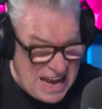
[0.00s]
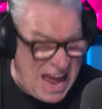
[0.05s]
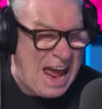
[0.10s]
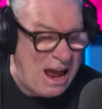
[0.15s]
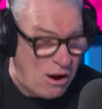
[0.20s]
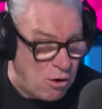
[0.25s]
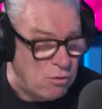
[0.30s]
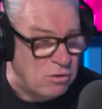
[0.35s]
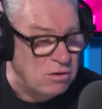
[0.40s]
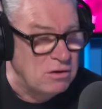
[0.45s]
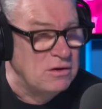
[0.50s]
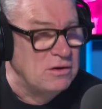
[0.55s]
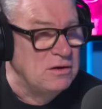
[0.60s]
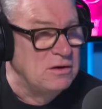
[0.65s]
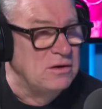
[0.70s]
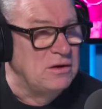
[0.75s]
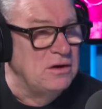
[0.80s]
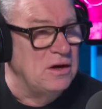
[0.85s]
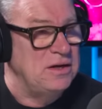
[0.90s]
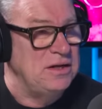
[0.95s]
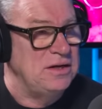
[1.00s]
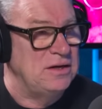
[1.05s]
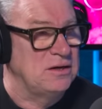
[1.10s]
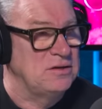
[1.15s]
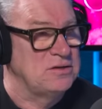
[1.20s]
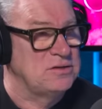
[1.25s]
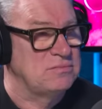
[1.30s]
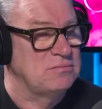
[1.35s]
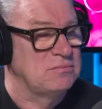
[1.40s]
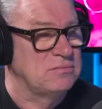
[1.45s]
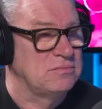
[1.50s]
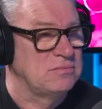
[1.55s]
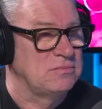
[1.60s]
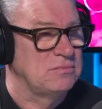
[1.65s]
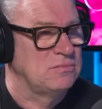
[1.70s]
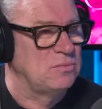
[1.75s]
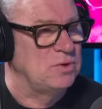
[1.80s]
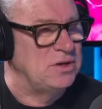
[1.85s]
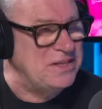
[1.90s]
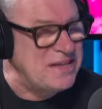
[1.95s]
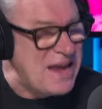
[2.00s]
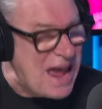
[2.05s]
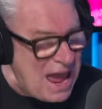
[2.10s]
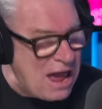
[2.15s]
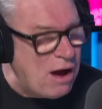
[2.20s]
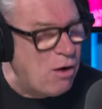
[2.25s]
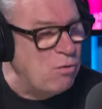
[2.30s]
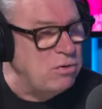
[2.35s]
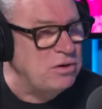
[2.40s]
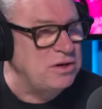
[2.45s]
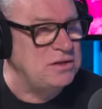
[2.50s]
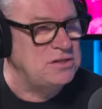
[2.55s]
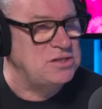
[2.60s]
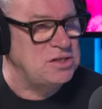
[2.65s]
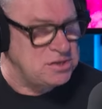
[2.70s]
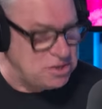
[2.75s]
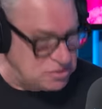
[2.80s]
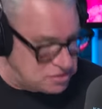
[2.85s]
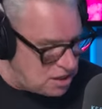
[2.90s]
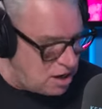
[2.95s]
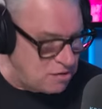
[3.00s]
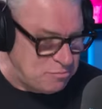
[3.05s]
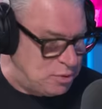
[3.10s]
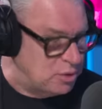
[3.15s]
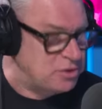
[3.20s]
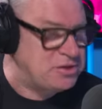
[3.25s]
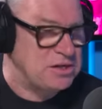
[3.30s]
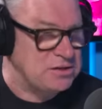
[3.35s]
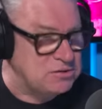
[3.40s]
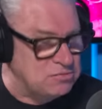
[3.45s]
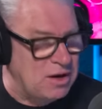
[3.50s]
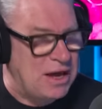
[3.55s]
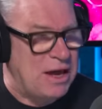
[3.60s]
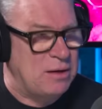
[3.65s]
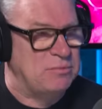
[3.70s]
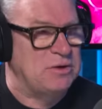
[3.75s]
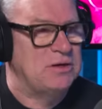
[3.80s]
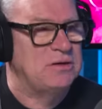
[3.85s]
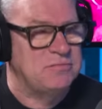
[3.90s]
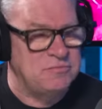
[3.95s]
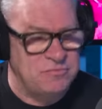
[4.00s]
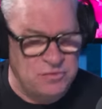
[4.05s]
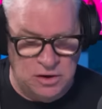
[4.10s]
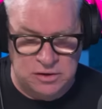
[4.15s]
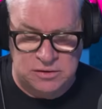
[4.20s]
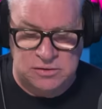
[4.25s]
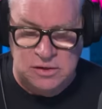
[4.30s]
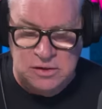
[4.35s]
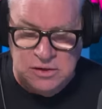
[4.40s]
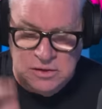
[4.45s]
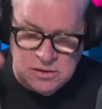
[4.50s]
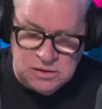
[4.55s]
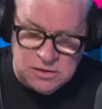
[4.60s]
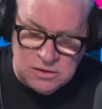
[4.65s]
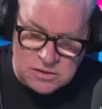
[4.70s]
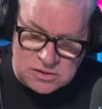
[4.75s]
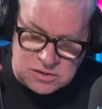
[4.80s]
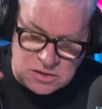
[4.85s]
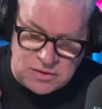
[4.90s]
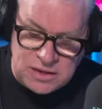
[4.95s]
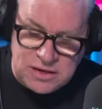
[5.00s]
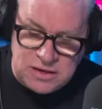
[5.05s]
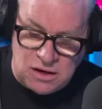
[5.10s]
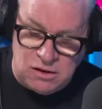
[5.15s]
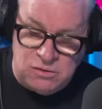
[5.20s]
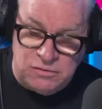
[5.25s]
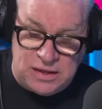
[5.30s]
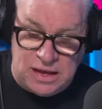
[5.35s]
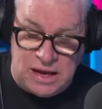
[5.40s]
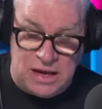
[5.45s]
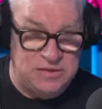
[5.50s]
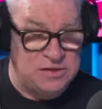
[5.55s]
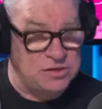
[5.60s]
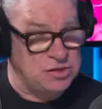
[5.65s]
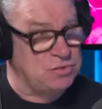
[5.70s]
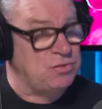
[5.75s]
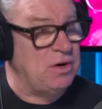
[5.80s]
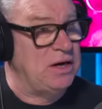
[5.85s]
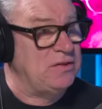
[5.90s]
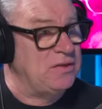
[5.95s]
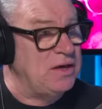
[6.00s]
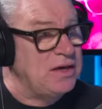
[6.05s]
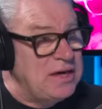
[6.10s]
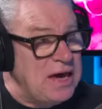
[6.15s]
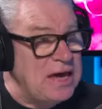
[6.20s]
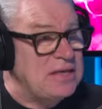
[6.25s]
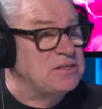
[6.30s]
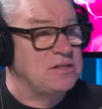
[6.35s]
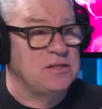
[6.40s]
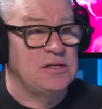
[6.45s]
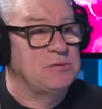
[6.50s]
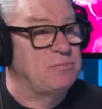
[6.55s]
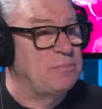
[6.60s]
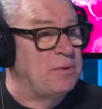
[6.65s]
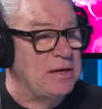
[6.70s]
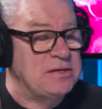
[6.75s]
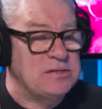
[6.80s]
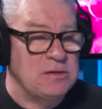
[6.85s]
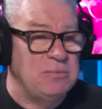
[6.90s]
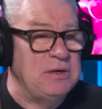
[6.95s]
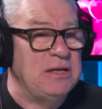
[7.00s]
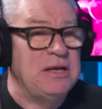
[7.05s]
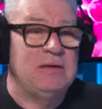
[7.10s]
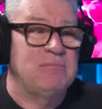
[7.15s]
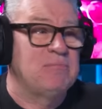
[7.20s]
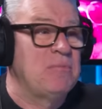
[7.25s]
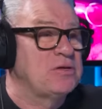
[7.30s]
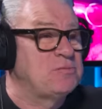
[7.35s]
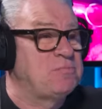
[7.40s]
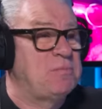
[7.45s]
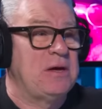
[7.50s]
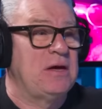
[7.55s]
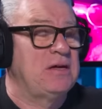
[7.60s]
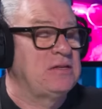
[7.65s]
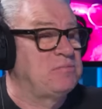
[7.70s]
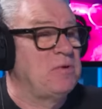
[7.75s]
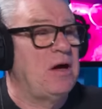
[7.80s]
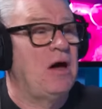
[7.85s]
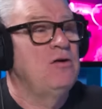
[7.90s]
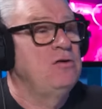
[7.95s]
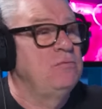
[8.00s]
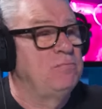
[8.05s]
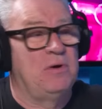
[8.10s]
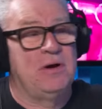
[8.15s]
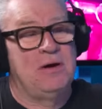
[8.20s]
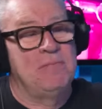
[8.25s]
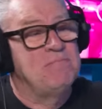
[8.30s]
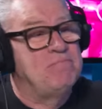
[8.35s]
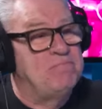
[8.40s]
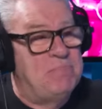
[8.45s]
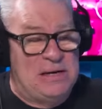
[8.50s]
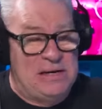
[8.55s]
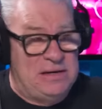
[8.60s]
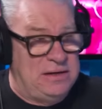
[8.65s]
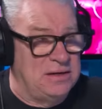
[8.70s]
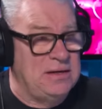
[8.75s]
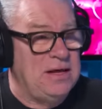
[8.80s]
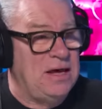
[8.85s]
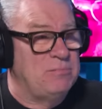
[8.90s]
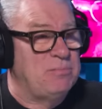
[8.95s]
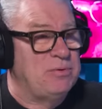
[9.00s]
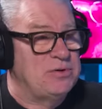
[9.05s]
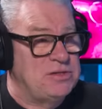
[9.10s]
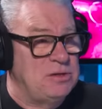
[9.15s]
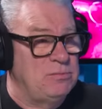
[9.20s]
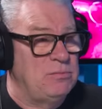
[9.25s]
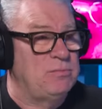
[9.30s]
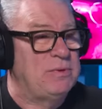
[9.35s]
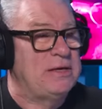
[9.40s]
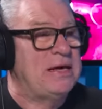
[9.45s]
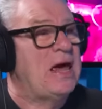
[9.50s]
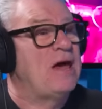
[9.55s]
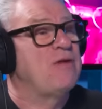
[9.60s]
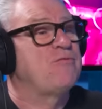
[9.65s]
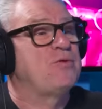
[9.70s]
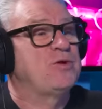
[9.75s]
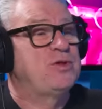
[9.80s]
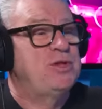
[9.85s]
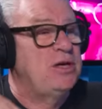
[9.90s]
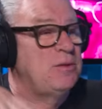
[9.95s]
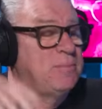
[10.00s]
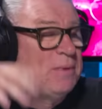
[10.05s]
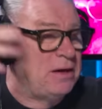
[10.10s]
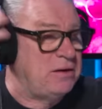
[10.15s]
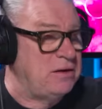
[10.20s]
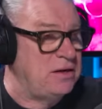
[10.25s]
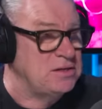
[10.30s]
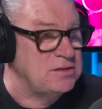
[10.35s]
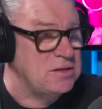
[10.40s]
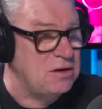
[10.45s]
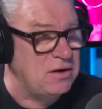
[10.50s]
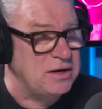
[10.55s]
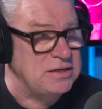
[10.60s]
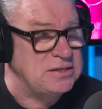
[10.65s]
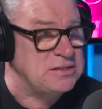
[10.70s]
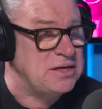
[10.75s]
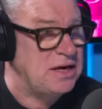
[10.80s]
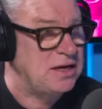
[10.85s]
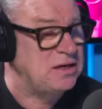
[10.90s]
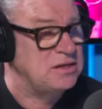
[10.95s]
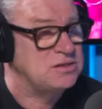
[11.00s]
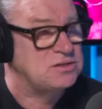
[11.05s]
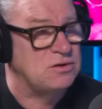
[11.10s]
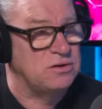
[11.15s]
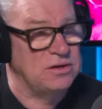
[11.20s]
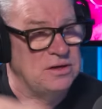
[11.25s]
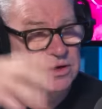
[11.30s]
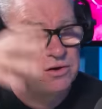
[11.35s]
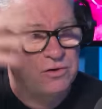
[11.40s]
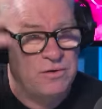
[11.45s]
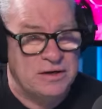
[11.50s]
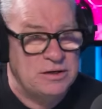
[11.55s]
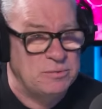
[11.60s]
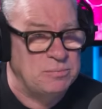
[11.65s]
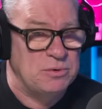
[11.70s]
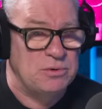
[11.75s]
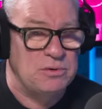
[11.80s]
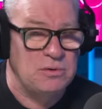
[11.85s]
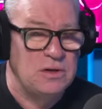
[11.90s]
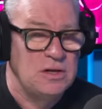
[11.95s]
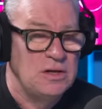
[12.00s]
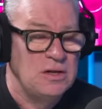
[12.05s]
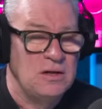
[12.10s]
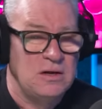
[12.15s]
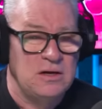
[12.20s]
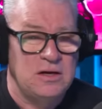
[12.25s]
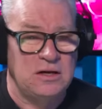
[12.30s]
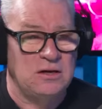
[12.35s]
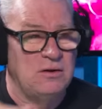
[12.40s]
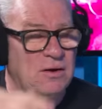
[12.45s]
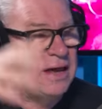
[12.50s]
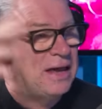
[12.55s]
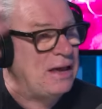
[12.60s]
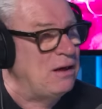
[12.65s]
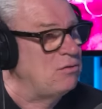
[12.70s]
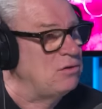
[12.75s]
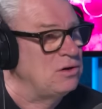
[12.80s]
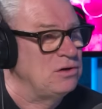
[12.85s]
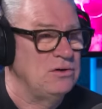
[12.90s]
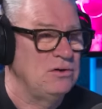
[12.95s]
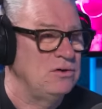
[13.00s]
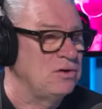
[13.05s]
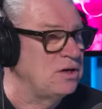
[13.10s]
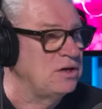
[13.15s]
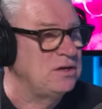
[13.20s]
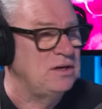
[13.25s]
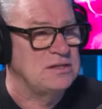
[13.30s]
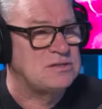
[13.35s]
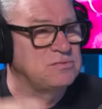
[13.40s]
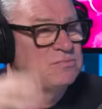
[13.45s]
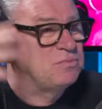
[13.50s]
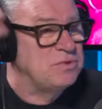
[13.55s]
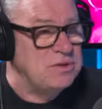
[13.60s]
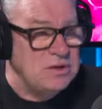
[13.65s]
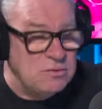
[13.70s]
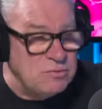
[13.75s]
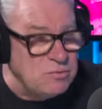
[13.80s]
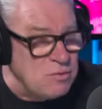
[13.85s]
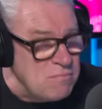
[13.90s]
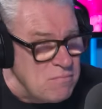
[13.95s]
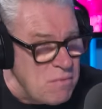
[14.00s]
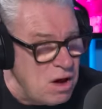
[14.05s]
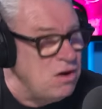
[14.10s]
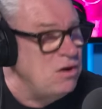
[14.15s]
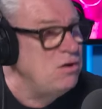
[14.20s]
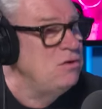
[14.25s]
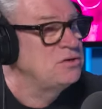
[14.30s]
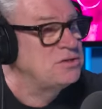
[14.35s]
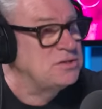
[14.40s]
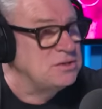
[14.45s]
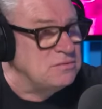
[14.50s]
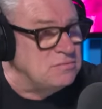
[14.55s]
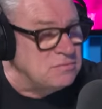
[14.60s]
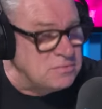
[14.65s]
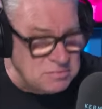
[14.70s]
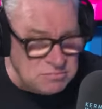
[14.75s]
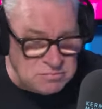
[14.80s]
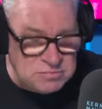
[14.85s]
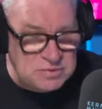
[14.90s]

now. And he goes, what, now? She says, yeah, I booked it. It's all happening. Fine. So they go there and it's great. They get to this place. I mean, it must be, it's owned by a billionaire, presumably. Everything about it is high tech. It's got an incredible, you know, outlook and it's, you know, remote and...